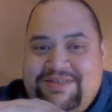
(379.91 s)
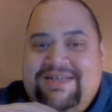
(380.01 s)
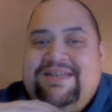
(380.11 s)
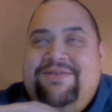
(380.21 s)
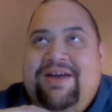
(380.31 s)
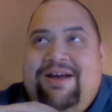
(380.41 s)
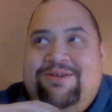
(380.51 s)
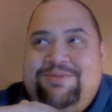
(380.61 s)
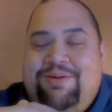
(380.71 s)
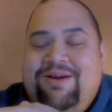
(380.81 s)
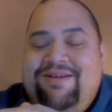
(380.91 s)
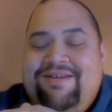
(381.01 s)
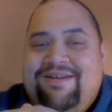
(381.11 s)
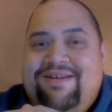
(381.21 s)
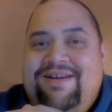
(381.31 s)
Detective Al's
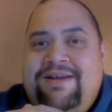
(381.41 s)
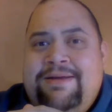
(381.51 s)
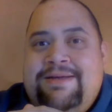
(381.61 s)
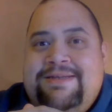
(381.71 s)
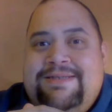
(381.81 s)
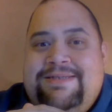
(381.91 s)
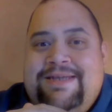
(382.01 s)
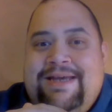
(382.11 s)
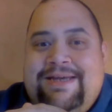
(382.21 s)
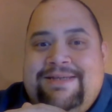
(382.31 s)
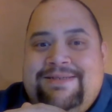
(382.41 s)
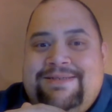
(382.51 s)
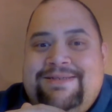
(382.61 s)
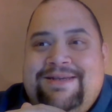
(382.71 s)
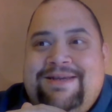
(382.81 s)
partner
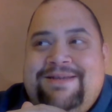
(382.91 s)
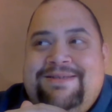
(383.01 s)
says